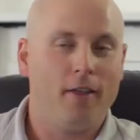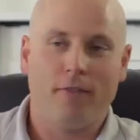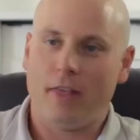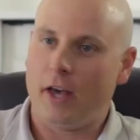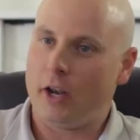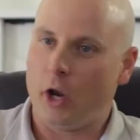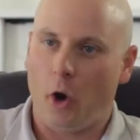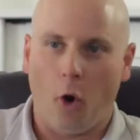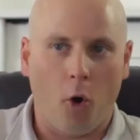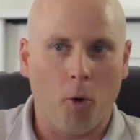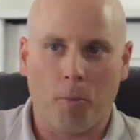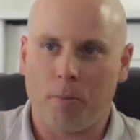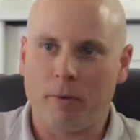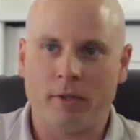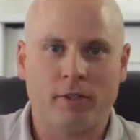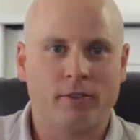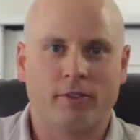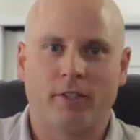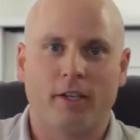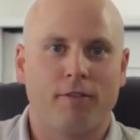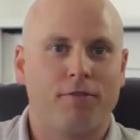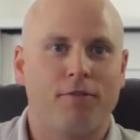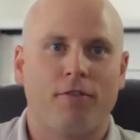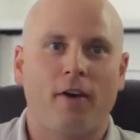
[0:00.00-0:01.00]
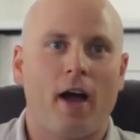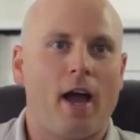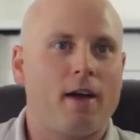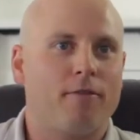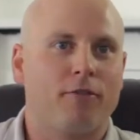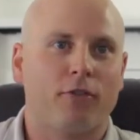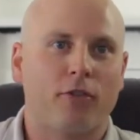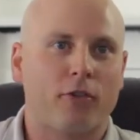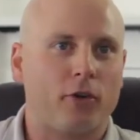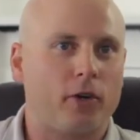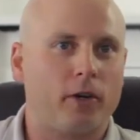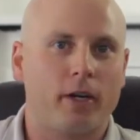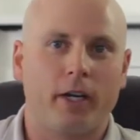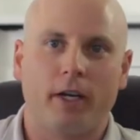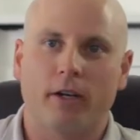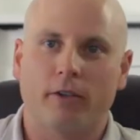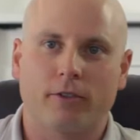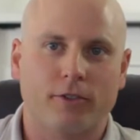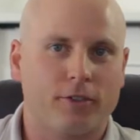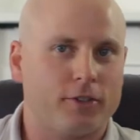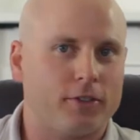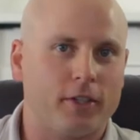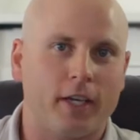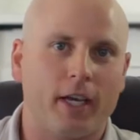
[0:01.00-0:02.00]
that opens at 5:30
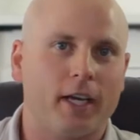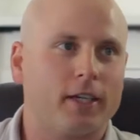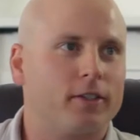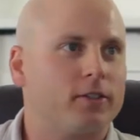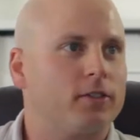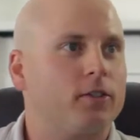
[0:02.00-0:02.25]
or 6.